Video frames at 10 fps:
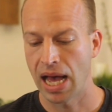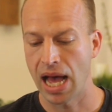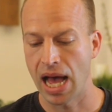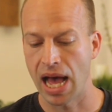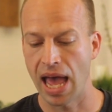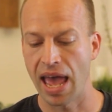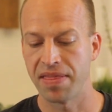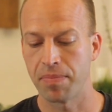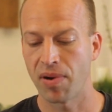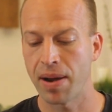
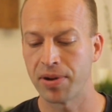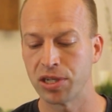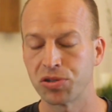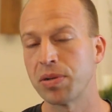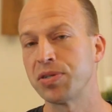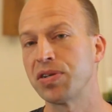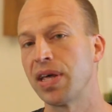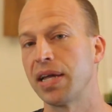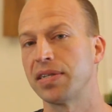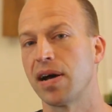And the primary scripture
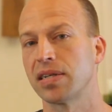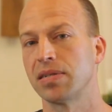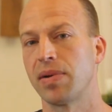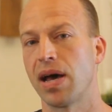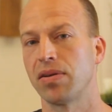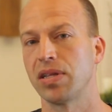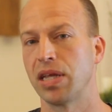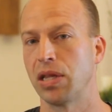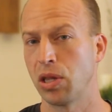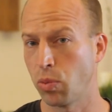that talks about
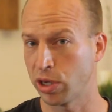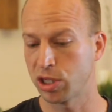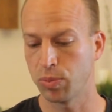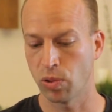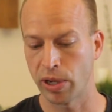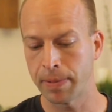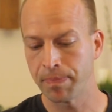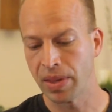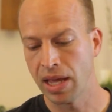that we're exploring